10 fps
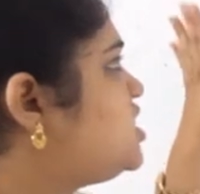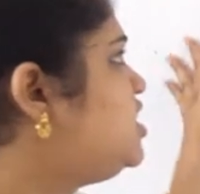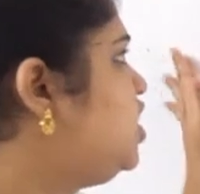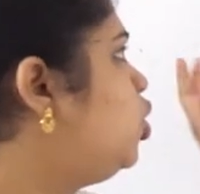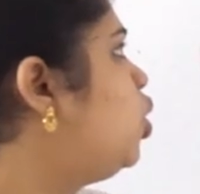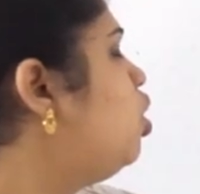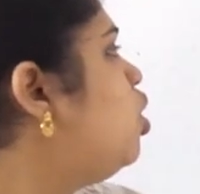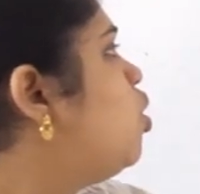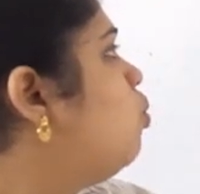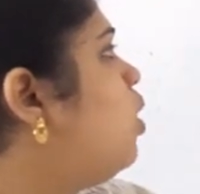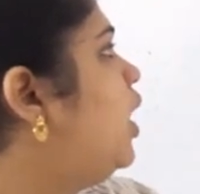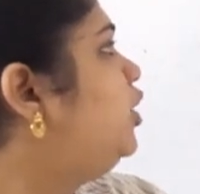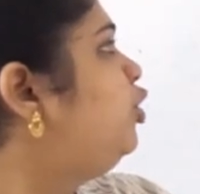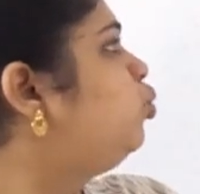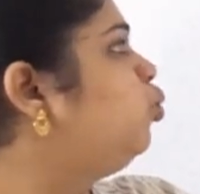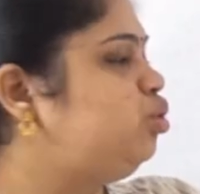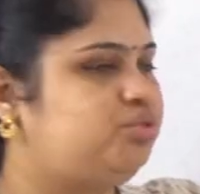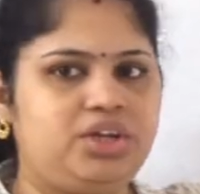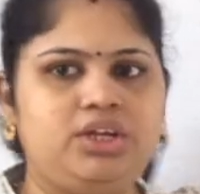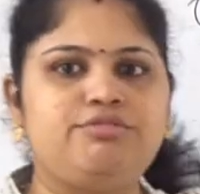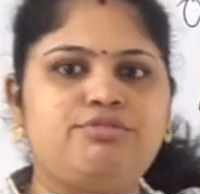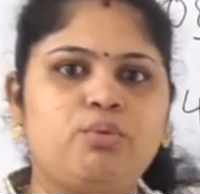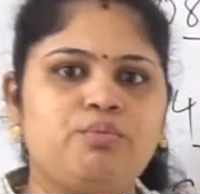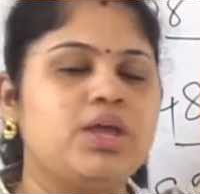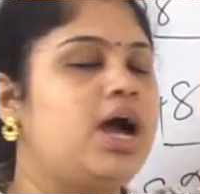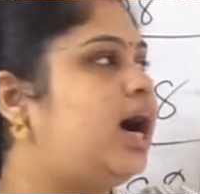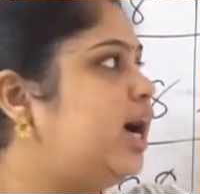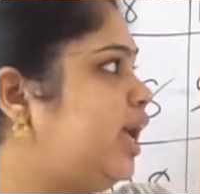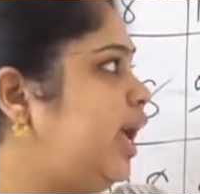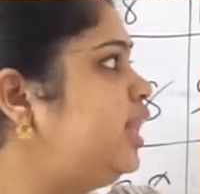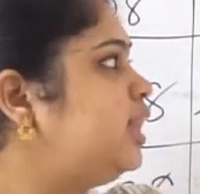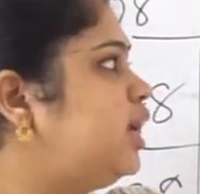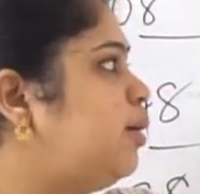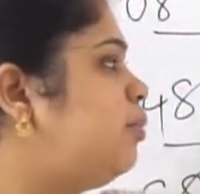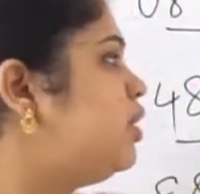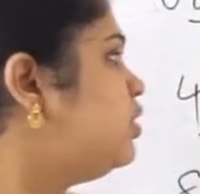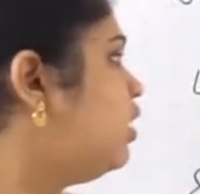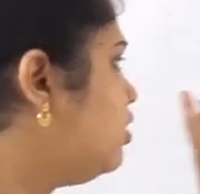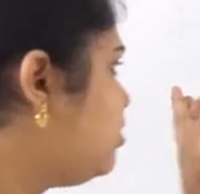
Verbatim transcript: 0, 1, 2, 3, 4. Again the number, the